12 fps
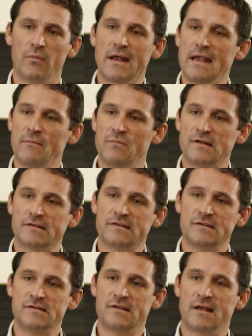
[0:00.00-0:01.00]
medium
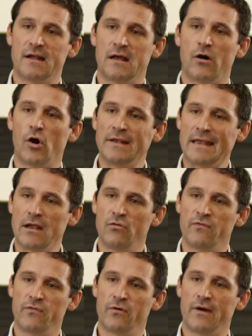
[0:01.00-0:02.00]
businesses that are
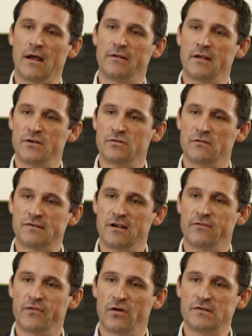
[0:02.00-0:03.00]
ideal for our Digital
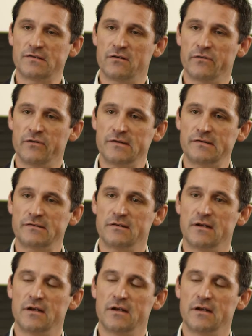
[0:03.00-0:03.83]
CFO service.